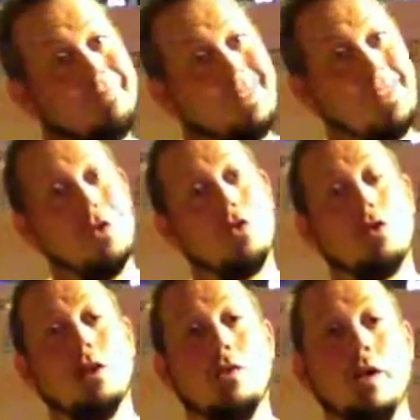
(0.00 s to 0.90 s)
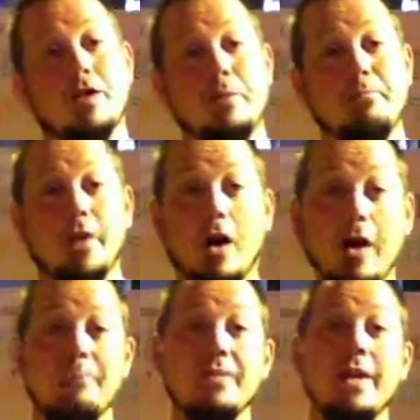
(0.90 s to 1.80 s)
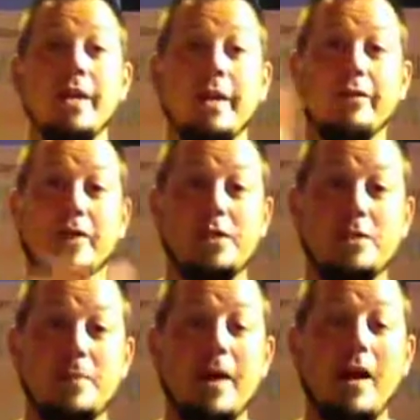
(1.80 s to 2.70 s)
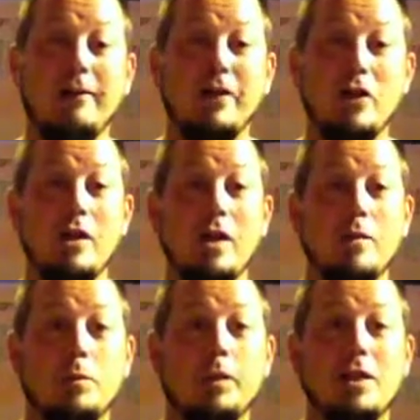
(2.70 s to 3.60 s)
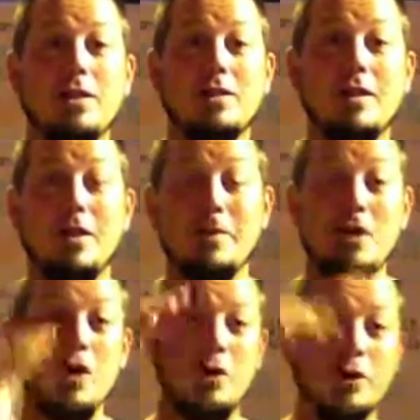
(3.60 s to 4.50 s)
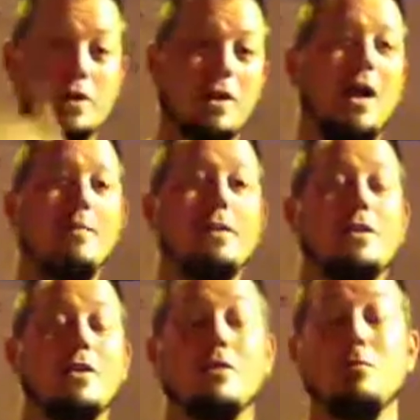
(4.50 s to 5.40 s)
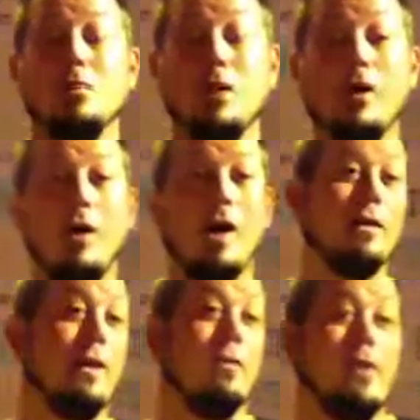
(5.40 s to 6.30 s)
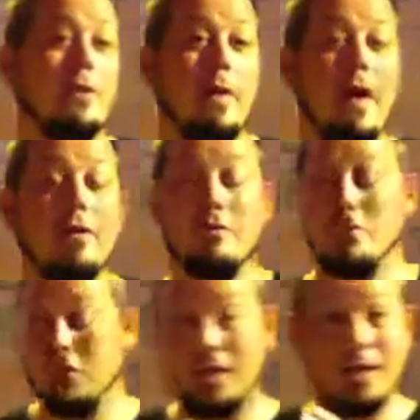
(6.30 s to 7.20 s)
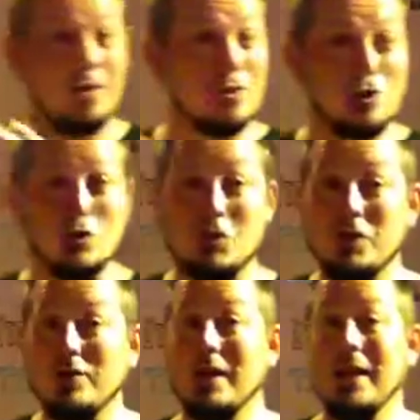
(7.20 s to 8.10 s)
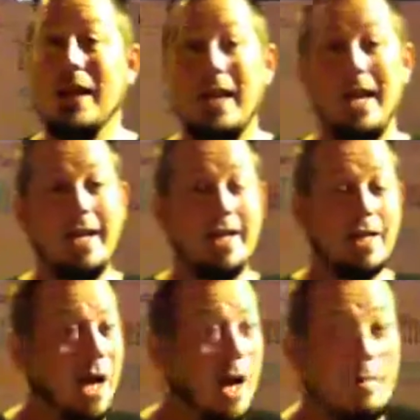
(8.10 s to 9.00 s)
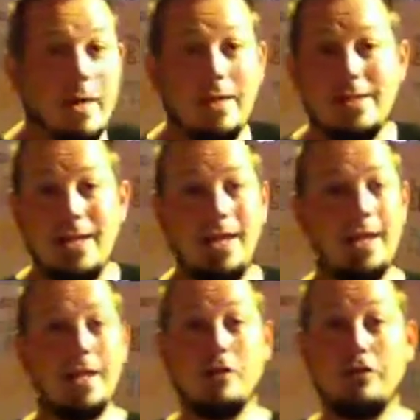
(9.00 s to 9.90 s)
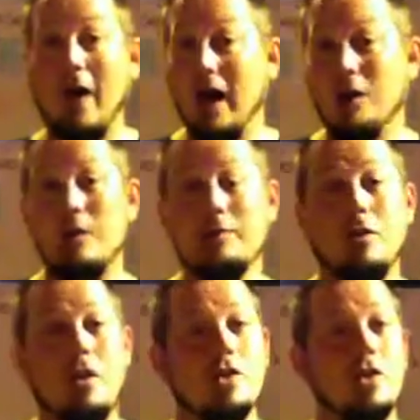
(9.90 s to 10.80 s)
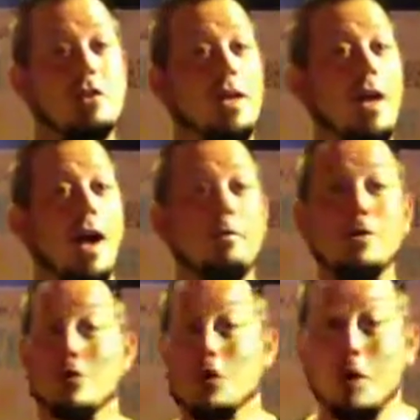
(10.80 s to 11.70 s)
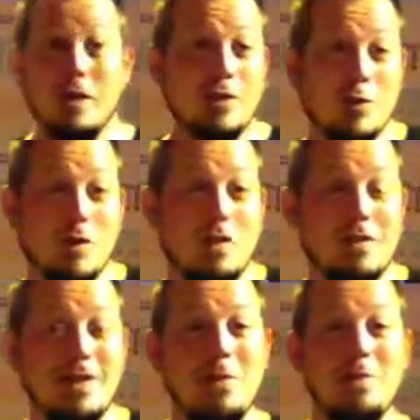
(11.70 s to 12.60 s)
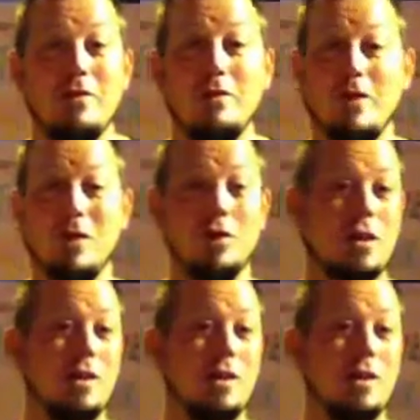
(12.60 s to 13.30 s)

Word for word: It's an interesting question. All right, if this has been helpful, please uh, let me know. There's a comment section below. I'd love to hear back from you any concerns, any comments, any follow up questions. I'm enjoying doing these 10 minute videos.